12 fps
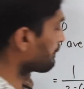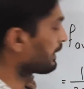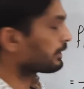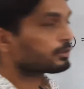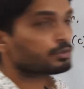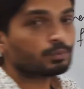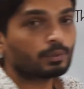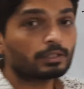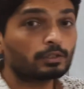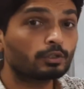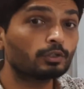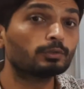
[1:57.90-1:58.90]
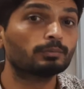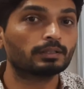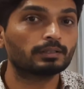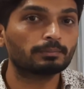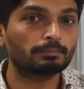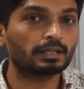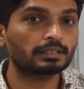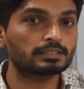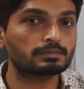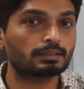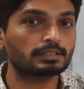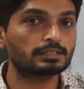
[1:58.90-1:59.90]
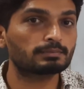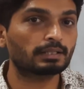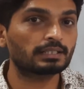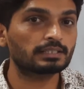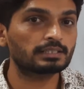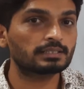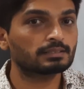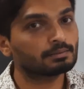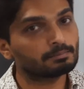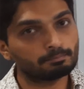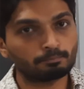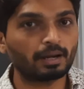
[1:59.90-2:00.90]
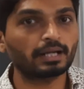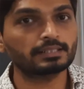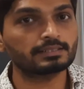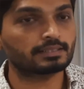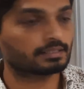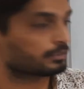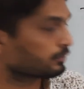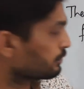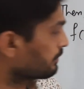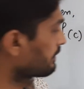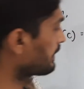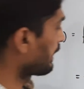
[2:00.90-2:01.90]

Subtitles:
minus 1 cube, minus, minus, minus, minus again. So we'll